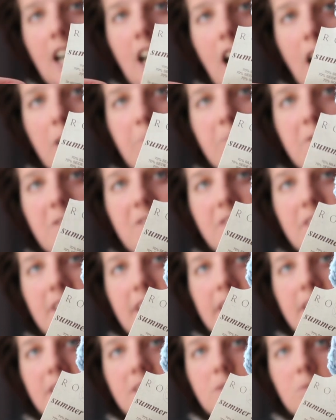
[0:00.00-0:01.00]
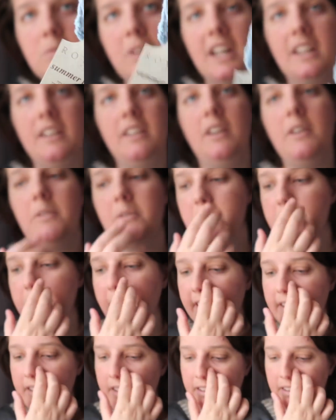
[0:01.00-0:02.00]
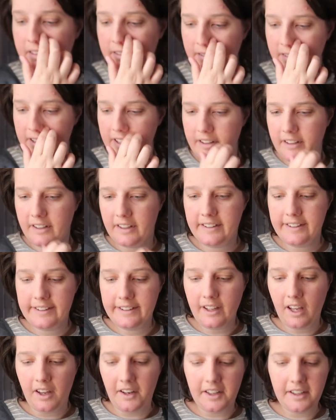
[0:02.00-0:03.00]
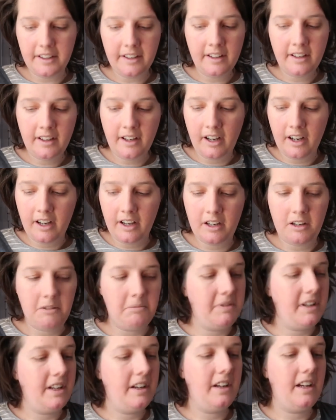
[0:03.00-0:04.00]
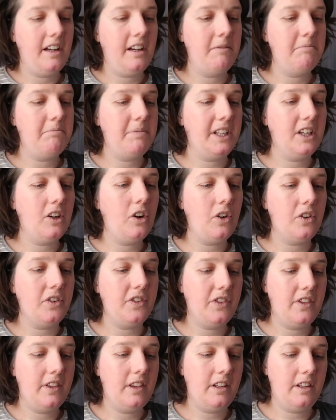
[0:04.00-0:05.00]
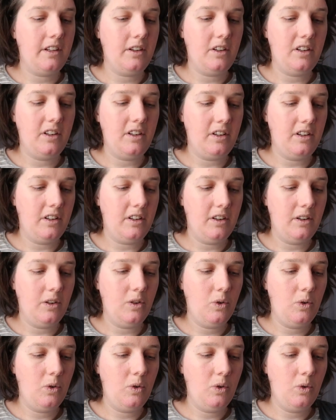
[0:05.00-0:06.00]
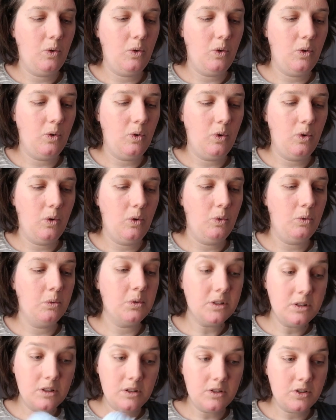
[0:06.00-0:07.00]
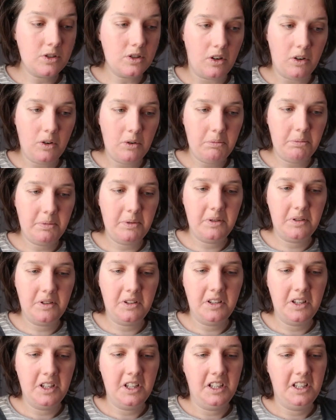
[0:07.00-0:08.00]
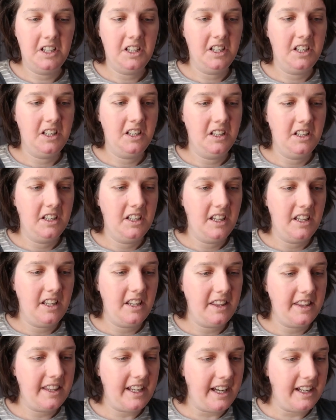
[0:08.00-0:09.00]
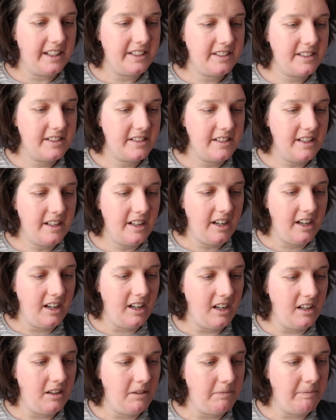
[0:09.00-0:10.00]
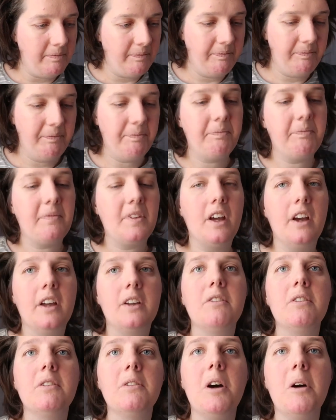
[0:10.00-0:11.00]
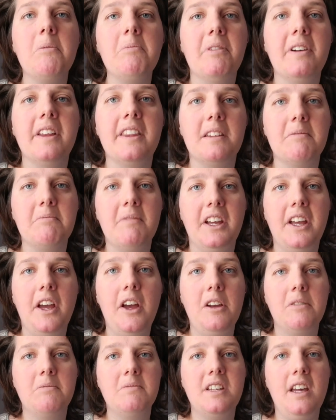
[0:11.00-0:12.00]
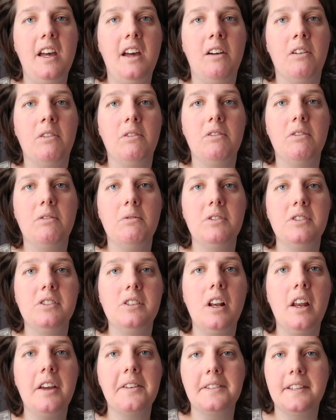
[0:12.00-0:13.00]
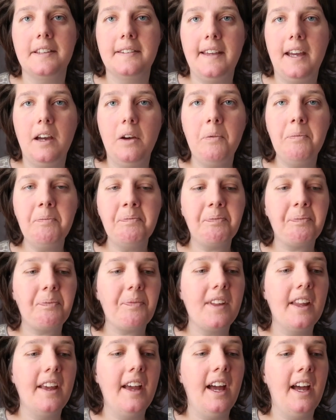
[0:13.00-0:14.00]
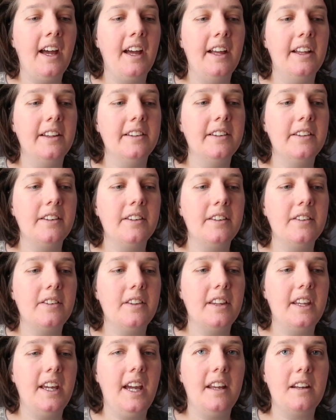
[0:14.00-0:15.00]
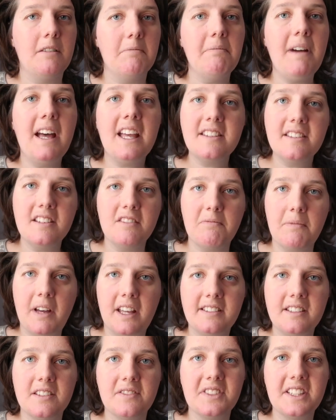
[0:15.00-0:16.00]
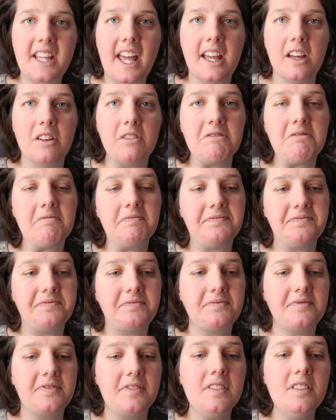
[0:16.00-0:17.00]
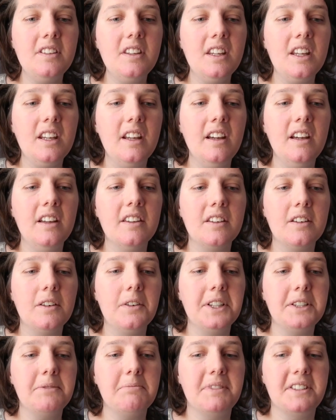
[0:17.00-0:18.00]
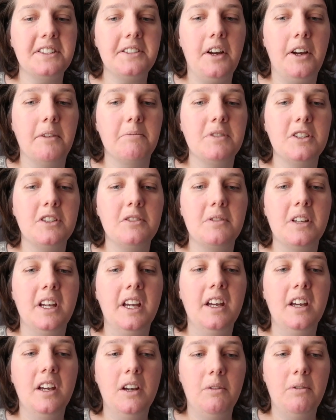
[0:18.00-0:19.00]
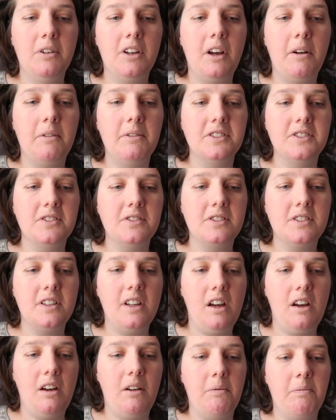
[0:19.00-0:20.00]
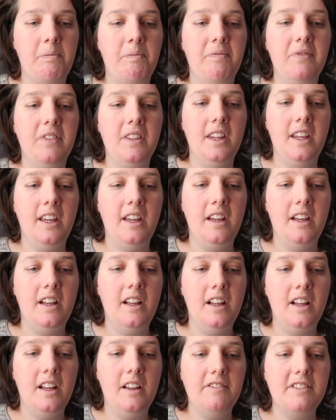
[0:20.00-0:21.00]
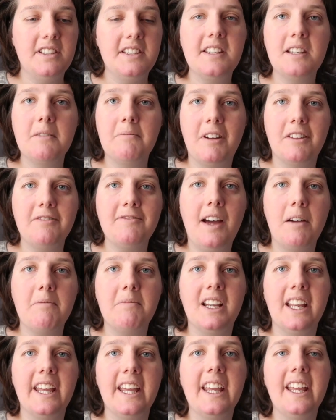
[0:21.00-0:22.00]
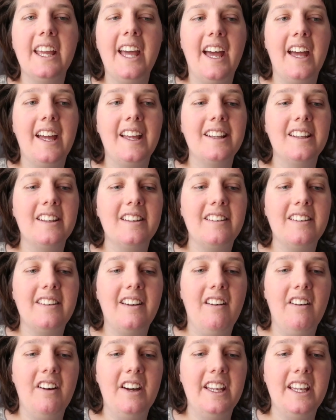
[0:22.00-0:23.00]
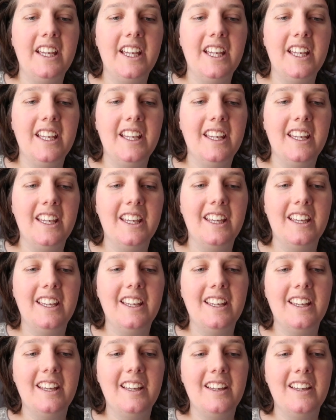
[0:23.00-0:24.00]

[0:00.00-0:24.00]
I brought this when I was pregnant with our son, because the wool shop that I grew up with in my hometown was closing down, and so they had a massive sale at the Christmas time, just when I was visiting my family, and I